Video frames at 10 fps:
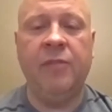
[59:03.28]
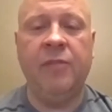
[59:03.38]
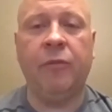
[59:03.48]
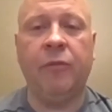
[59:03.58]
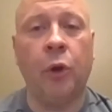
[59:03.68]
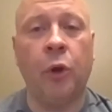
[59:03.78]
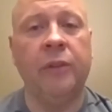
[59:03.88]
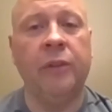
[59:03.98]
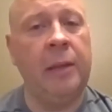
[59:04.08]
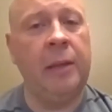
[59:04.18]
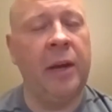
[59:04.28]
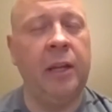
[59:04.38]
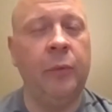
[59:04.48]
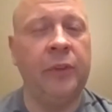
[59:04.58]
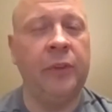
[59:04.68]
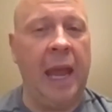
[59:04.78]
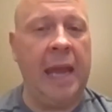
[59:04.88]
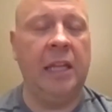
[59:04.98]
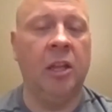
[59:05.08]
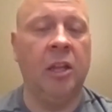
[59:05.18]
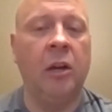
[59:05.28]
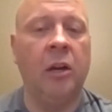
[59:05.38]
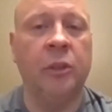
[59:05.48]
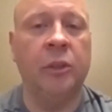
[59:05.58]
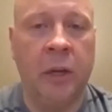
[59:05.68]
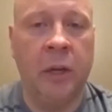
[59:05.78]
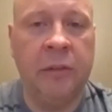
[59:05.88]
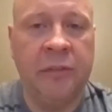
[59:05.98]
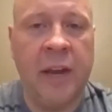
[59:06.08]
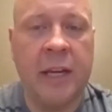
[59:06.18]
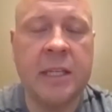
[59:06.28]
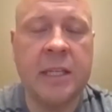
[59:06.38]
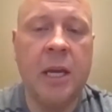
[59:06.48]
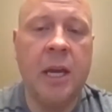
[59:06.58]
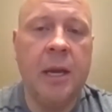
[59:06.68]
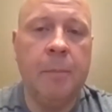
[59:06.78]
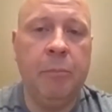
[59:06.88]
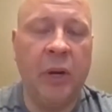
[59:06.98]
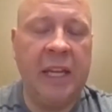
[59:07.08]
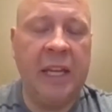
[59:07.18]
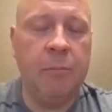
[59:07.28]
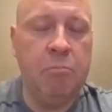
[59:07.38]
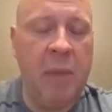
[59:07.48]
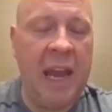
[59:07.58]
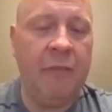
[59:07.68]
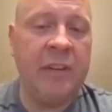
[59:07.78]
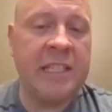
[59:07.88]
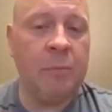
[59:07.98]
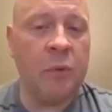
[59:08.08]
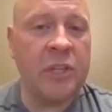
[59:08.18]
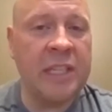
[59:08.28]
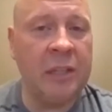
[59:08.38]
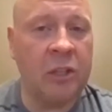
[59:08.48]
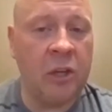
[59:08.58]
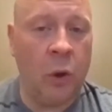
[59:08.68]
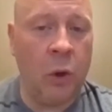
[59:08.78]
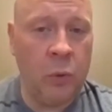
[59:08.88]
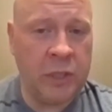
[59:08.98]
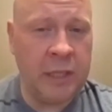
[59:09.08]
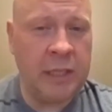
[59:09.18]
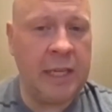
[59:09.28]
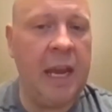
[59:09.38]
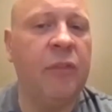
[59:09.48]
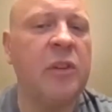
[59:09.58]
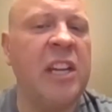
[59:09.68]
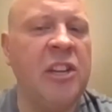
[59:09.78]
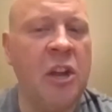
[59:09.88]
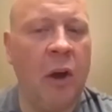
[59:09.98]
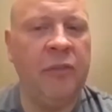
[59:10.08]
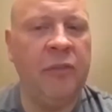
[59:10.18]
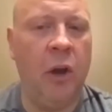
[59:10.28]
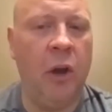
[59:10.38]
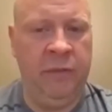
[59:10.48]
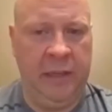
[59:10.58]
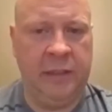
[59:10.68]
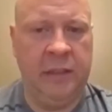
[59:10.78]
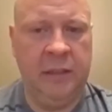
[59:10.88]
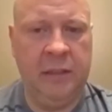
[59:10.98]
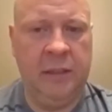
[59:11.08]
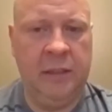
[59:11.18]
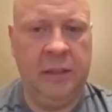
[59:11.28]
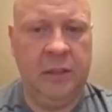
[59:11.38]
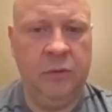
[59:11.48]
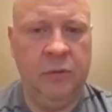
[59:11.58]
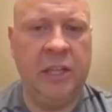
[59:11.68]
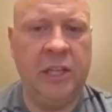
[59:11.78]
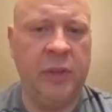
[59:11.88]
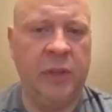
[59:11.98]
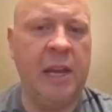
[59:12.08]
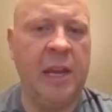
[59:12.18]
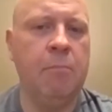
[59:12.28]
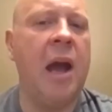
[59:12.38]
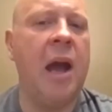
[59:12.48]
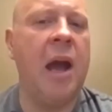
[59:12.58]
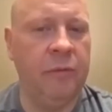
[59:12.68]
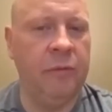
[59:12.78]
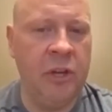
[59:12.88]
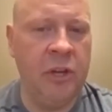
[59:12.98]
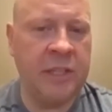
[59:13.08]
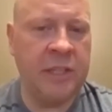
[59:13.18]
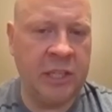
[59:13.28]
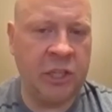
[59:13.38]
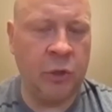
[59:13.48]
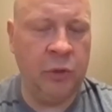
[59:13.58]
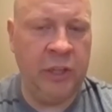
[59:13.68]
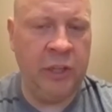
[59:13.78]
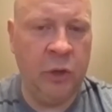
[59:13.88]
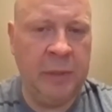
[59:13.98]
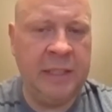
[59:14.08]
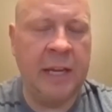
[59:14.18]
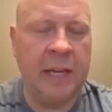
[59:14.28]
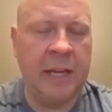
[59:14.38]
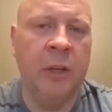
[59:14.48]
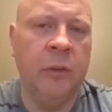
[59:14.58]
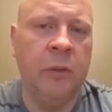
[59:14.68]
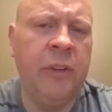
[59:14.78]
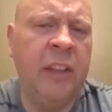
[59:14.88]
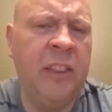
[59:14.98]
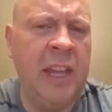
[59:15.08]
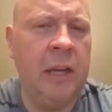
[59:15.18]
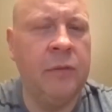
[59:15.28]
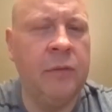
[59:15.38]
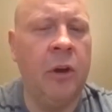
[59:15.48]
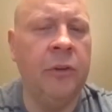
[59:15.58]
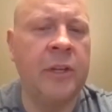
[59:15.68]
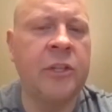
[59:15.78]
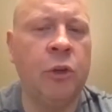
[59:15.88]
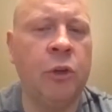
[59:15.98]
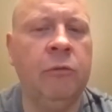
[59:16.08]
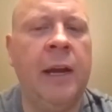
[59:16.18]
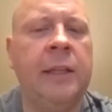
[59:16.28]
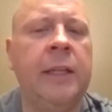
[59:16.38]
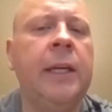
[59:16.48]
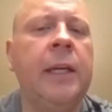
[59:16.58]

never heard of anybody with any long-term lung effects but it may resemble silicosis if there's enough of it, right? So the amount of dust is certainly going to be detrimental if I think of sawdust correctly.